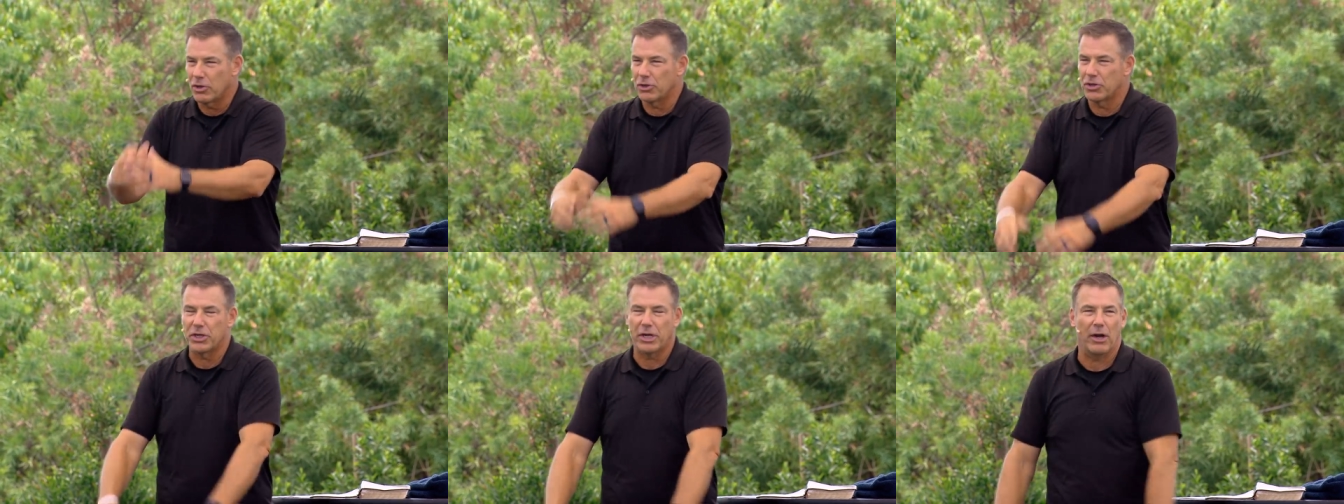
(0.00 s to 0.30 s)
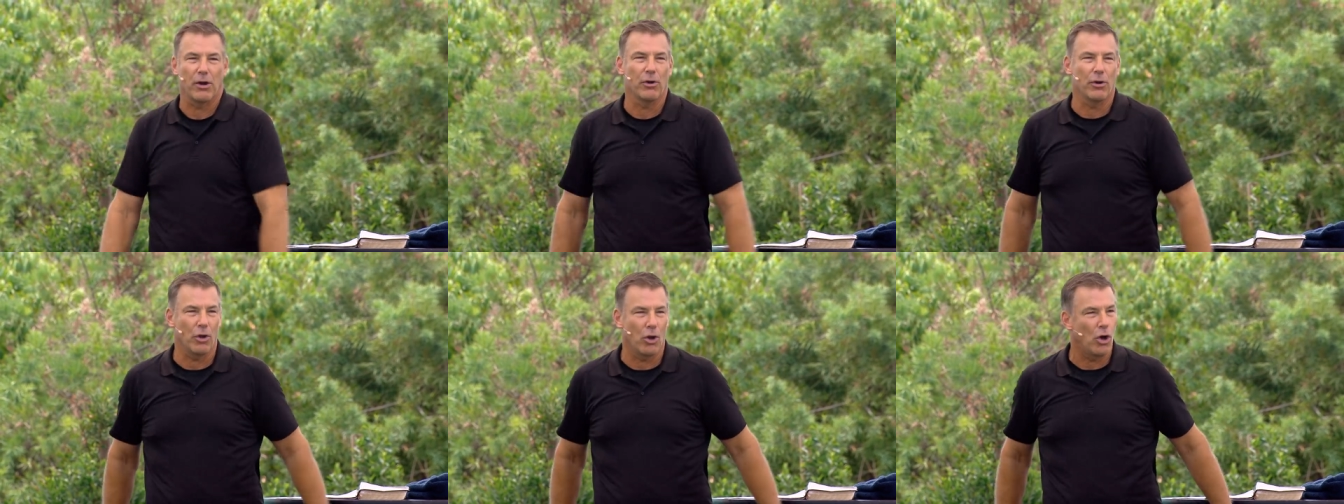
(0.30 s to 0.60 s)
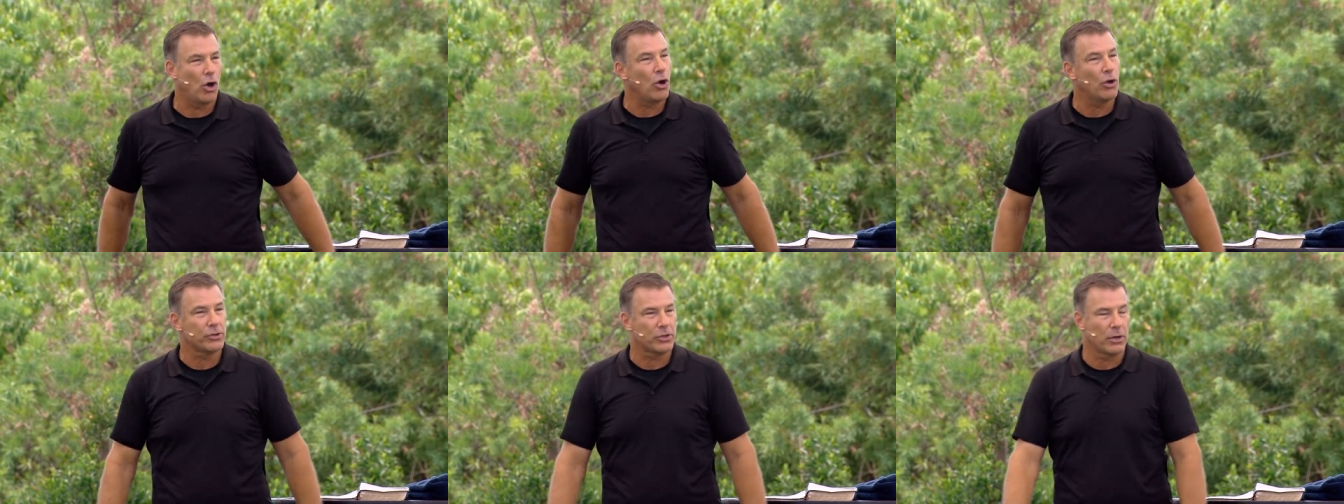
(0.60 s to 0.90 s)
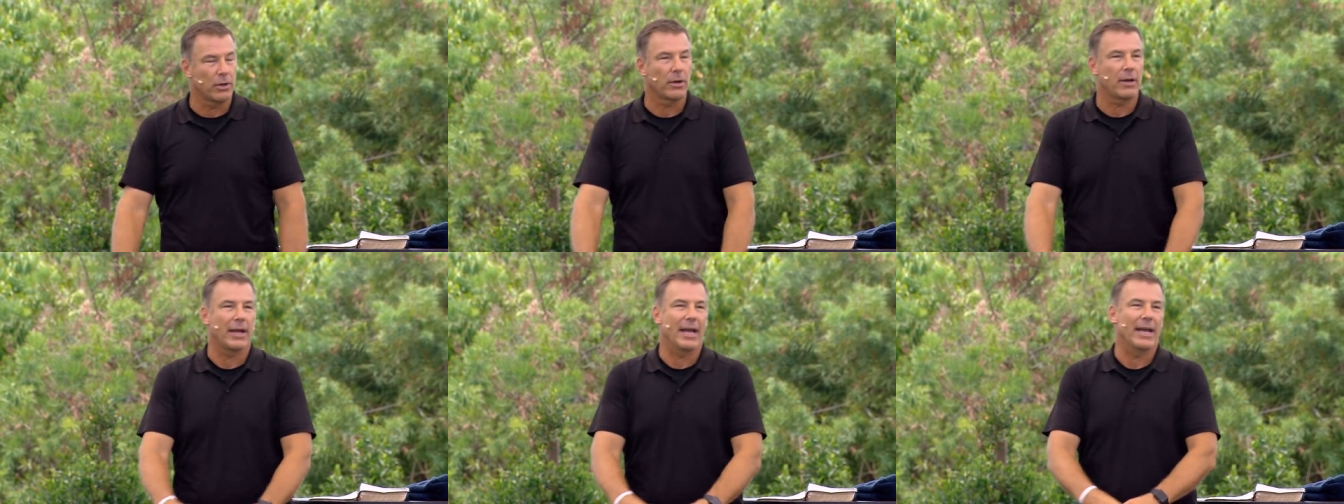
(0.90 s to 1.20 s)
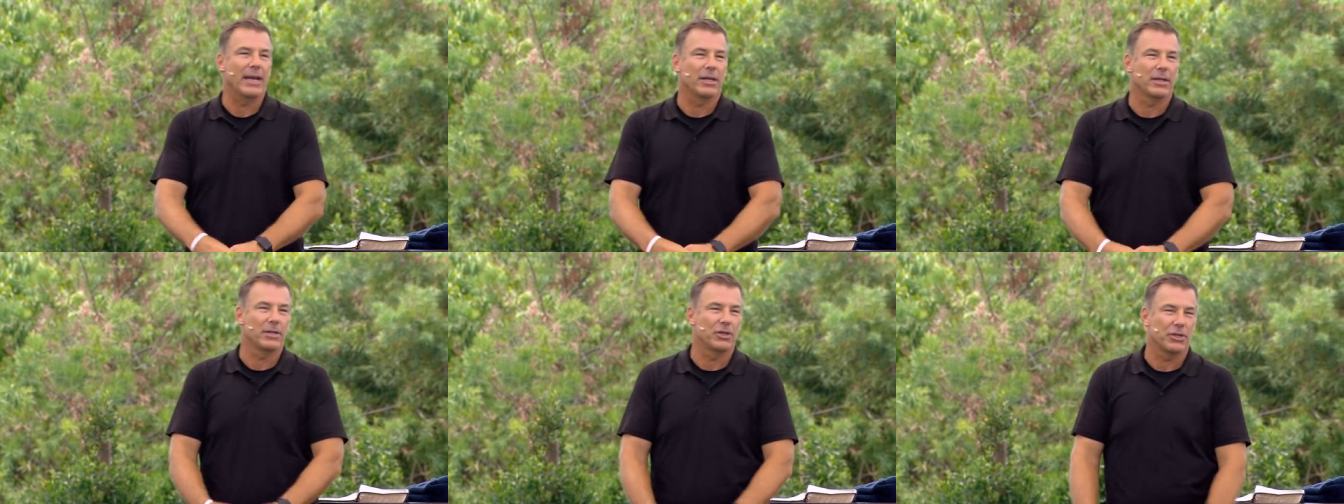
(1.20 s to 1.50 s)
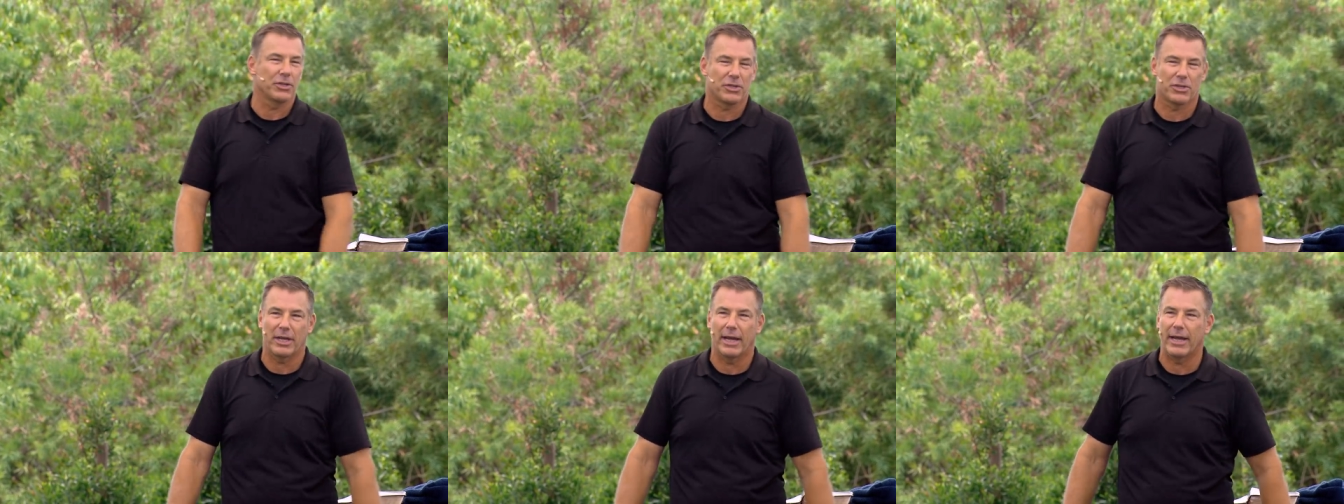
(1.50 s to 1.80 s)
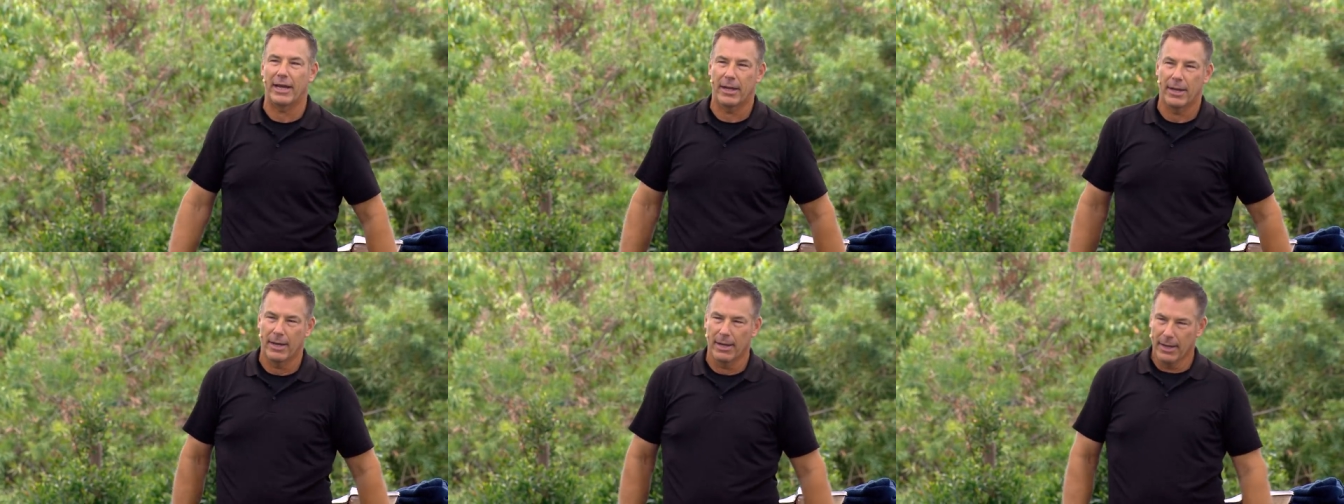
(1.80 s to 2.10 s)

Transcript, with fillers: chair a little altar, and just say,